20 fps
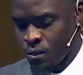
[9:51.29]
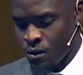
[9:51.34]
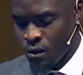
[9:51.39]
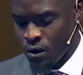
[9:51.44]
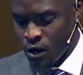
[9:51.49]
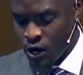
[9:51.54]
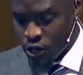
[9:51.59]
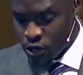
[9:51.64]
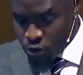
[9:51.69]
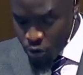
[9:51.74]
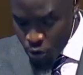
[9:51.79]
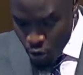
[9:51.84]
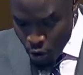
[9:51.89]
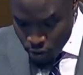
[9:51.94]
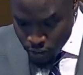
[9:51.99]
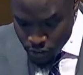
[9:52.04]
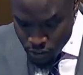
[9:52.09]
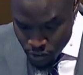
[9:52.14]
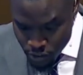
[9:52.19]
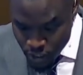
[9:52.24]
are you
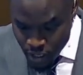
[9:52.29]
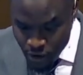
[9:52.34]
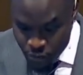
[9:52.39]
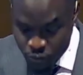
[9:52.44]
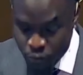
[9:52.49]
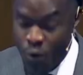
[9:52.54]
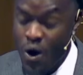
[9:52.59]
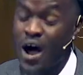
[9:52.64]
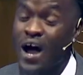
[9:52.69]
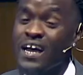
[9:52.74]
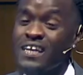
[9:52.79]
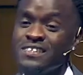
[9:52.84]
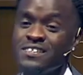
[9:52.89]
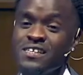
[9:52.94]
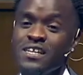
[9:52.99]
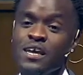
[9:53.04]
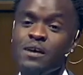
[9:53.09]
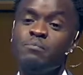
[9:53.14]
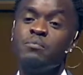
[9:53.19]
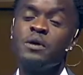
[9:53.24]
going to live
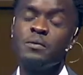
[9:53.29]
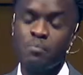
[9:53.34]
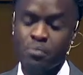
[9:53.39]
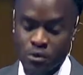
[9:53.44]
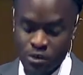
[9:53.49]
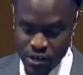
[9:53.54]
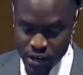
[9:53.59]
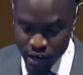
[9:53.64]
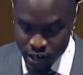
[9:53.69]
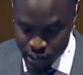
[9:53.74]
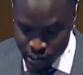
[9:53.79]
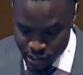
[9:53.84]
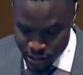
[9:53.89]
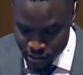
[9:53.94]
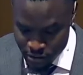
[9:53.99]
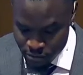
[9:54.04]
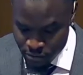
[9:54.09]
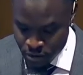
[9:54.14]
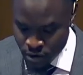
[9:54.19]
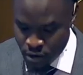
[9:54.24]
wisely and be
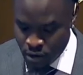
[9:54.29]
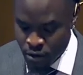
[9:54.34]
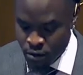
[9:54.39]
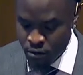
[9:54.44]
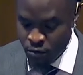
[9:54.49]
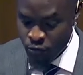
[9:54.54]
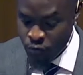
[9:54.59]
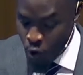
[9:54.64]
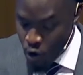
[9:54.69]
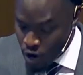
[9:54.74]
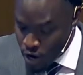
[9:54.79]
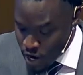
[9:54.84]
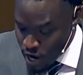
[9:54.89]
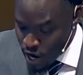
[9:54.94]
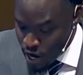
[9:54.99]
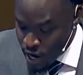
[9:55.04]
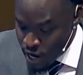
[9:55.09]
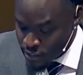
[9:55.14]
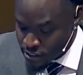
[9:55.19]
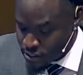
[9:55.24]
productive for
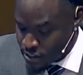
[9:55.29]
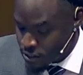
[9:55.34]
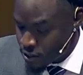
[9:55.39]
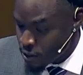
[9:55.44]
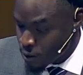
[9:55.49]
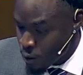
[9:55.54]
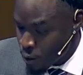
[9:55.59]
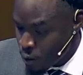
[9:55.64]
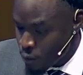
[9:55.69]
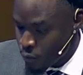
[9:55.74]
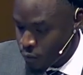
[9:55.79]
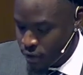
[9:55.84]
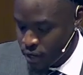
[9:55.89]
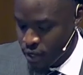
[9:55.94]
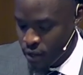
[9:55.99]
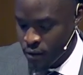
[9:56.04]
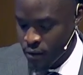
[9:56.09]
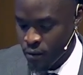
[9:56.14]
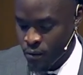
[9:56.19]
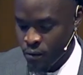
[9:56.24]
God's
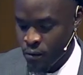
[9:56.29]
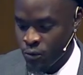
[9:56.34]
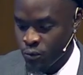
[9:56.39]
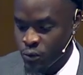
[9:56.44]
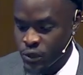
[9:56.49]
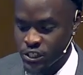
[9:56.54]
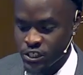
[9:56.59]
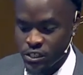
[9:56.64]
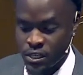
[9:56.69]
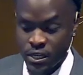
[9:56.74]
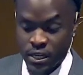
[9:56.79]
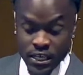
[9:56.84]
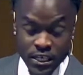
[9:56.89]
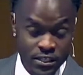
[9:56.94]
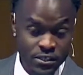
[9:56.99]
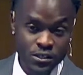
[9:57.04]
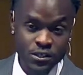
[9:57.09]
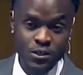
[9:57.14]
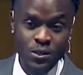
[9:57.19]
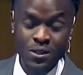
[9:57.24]
glory, which
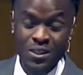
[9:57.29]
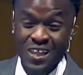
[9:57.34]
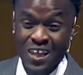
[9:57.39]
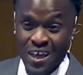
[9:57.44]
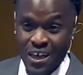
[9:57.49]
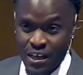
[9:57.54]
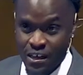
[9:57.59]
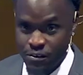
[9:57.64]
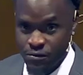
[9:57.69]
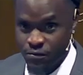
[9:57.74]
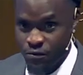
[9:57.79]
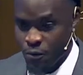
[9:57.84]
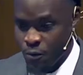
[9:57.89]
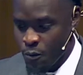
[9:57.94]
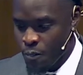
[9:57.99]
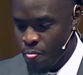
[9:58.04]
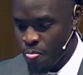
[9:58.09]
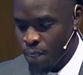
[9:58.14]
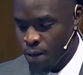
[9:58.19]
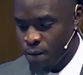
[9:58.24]
leads to life,
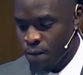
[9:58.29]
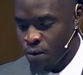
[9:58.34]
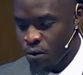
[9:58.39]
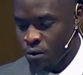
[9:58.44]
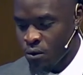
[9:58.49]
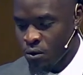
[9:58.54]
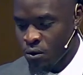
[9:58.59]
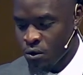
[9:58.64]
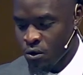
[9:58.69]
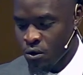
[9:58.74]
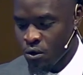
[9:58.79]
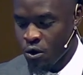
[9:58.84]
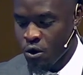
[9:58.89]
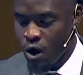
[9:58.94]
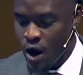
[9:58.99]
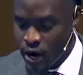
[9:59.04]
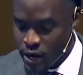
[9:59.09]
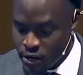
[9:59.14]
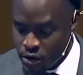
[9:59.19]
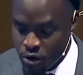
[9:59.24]
or
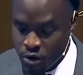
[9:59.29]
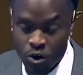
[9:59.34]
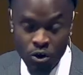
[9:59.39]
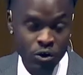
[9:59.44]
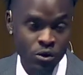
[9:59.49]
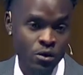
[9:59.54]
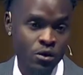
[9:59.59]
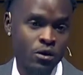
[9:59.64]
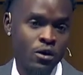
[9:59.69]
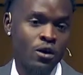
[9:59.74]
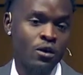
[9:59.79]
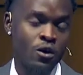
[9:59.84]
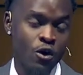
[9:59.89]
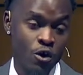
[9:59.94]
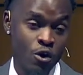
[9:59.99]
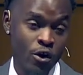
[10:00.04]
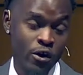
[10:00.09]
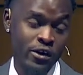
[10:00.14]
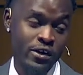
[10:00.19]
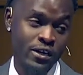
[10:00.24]
are you
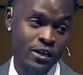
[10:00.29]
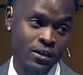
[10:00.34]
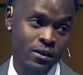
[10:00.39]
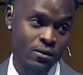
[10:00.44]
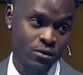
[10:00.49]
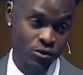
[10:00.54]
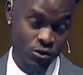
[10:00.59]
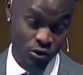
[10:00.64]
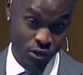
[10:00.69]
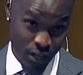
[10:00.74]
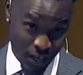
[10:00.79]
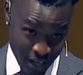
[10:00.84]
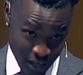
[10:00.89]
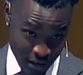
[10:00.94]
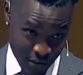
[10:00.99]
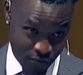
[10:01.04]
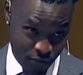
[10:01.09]
going to live